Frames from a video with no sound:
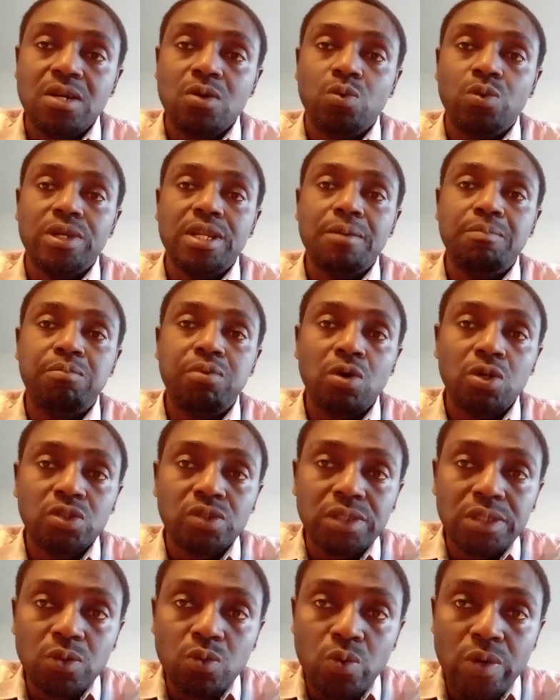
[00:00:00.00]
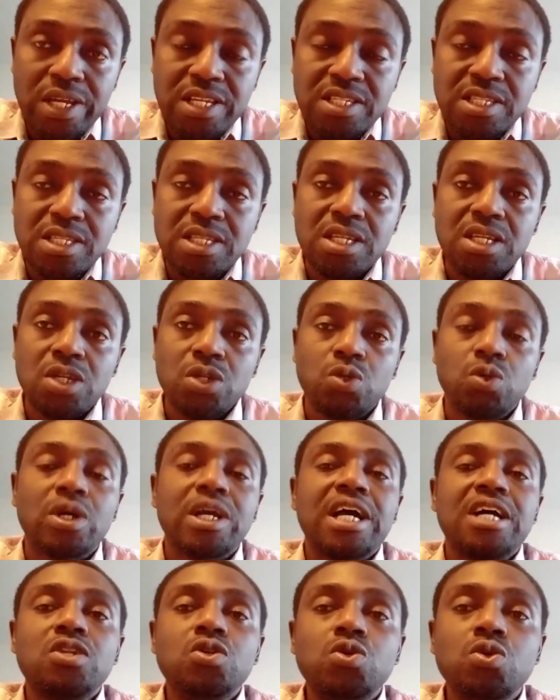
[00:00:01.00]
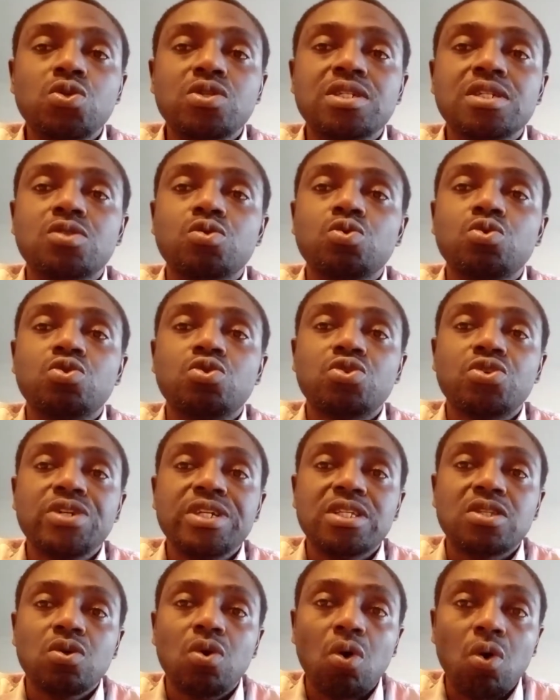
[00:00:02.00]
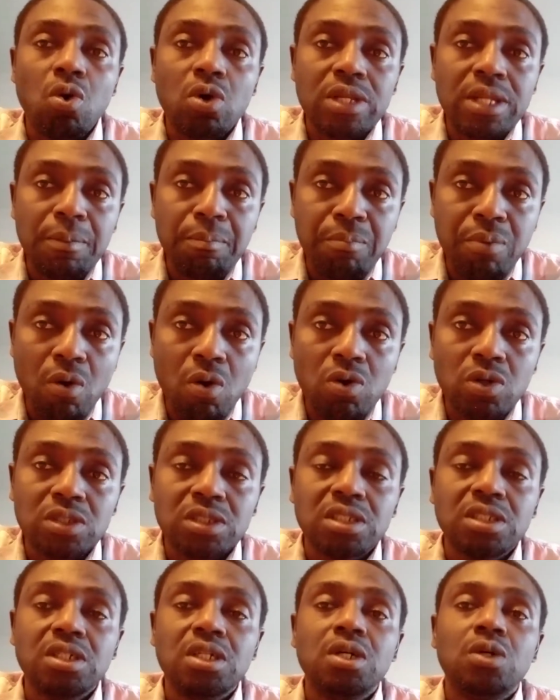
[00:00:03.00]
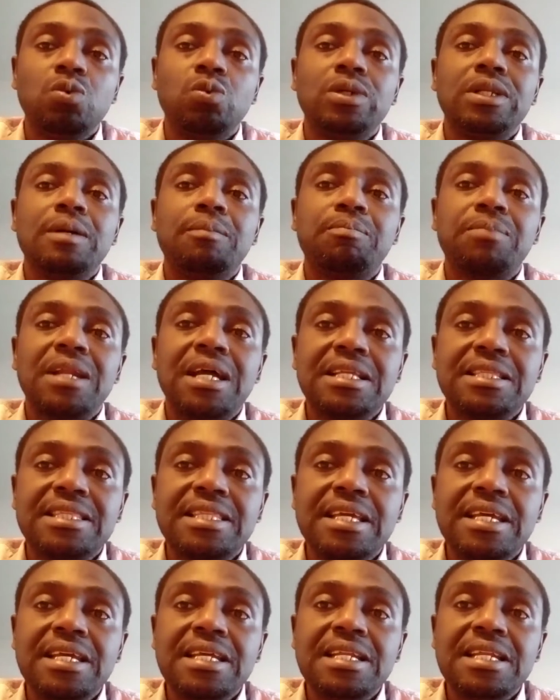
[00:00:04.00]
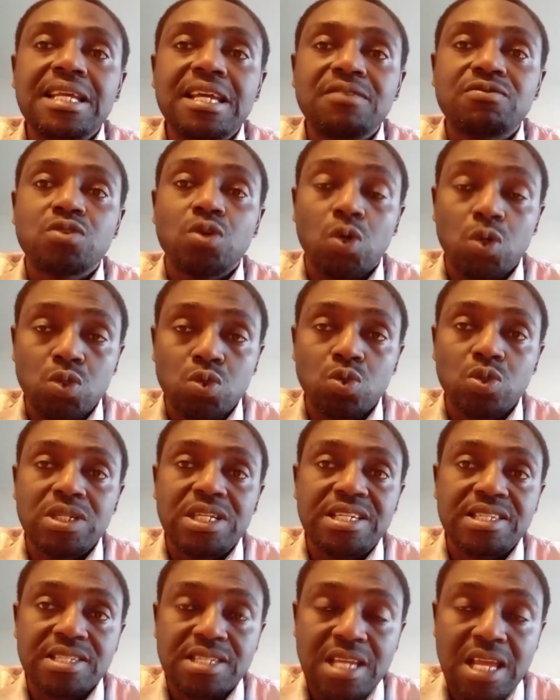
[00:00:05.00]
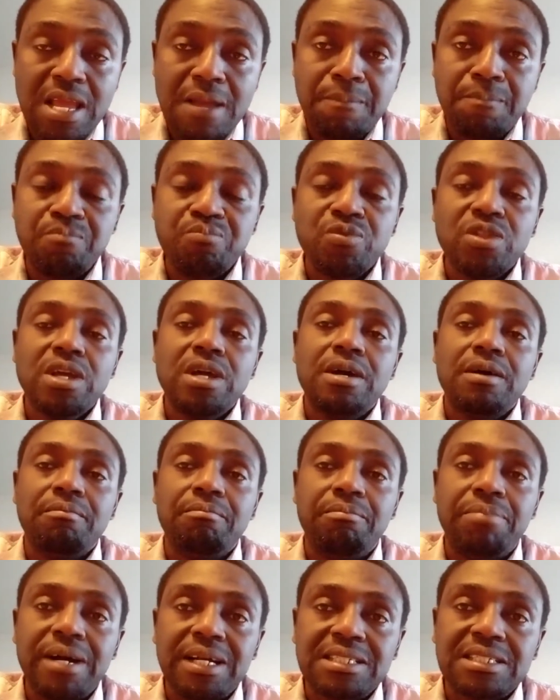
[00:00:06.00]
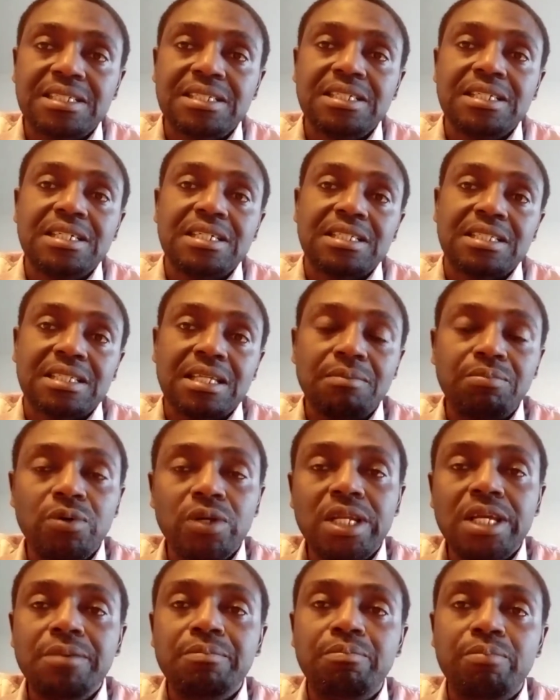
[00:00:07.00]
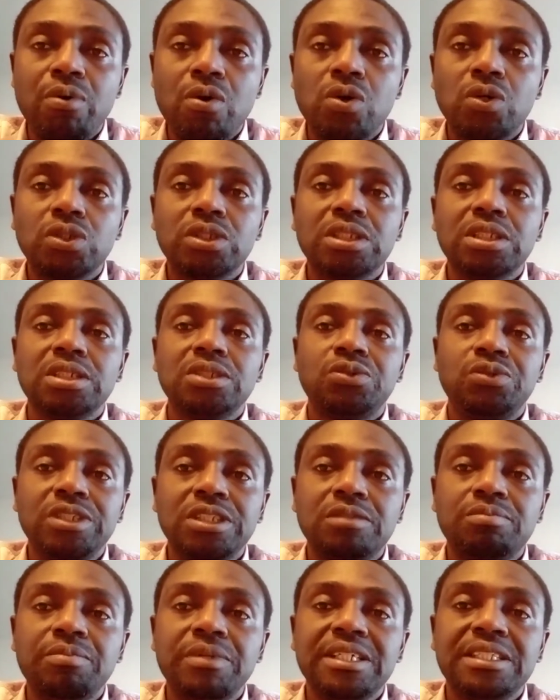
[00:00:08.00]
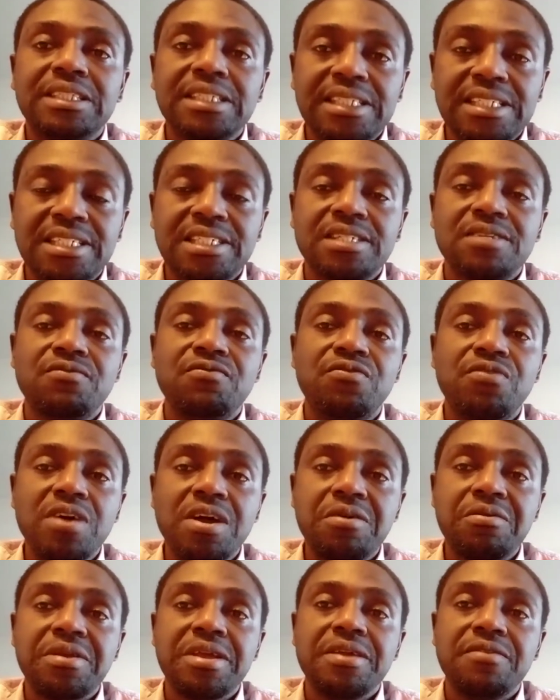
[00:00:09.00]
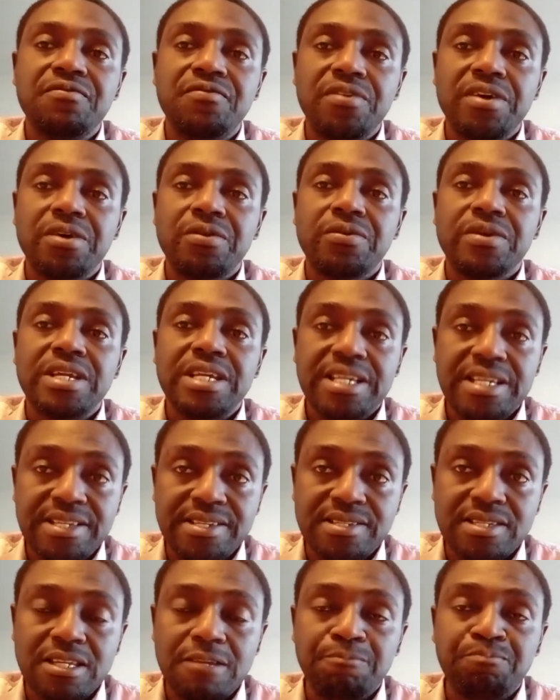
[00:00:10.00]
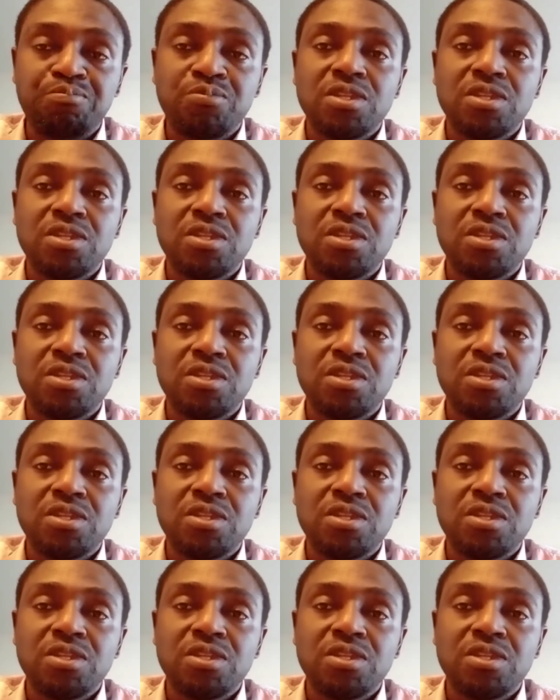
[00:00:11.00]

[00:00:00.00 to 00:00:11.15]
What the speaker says: With the poultry waste, you can use it to treat all the pond. With the plantain leaves, also the same. But tarpaulin pond treatment is very, very easy.